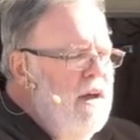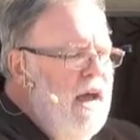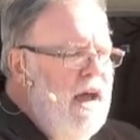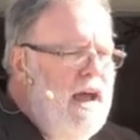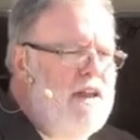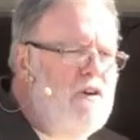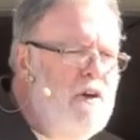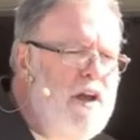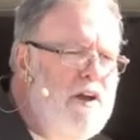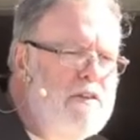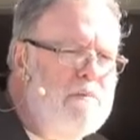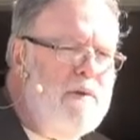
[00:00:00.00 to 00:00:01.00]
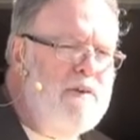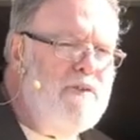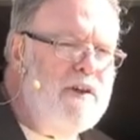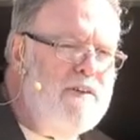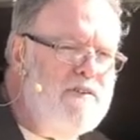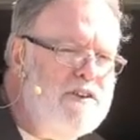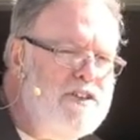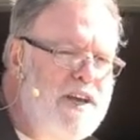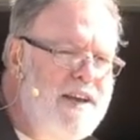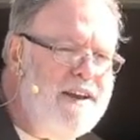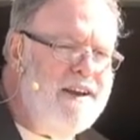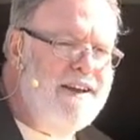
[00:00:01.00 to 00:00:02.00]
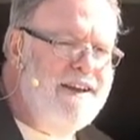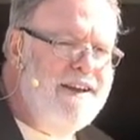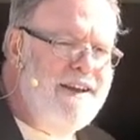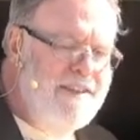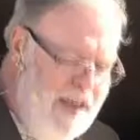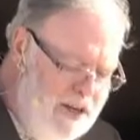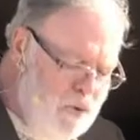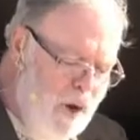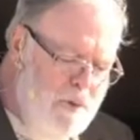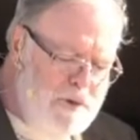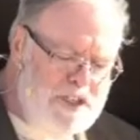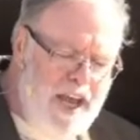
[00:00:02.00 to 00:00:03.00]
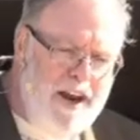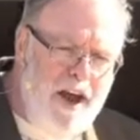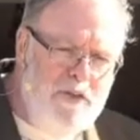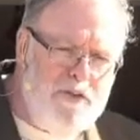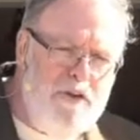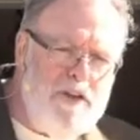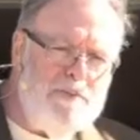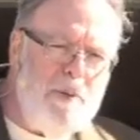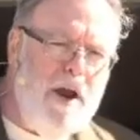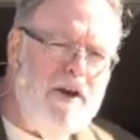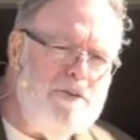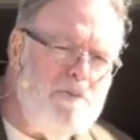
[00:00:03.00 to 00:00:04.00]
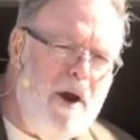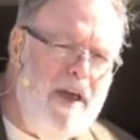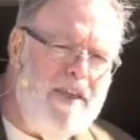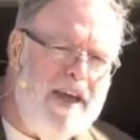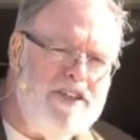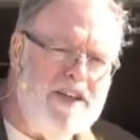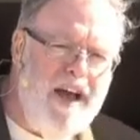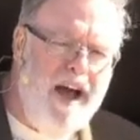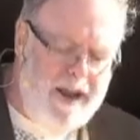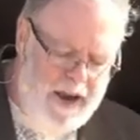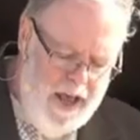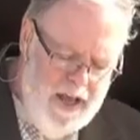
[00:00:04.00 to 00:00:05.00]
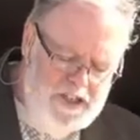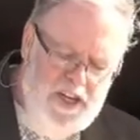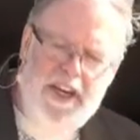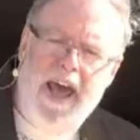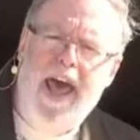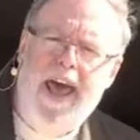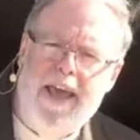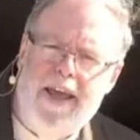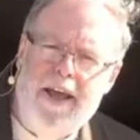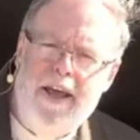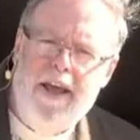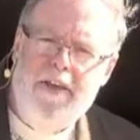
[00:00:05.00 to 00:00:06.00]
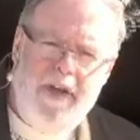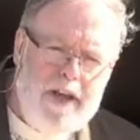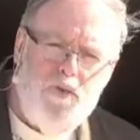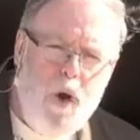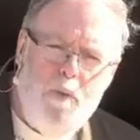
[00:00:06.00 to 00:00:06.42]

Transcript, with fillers: and you'll hear them and forgive their sin. That's what he was saying all through this prayer. He's praying that to God. Today, that's what we're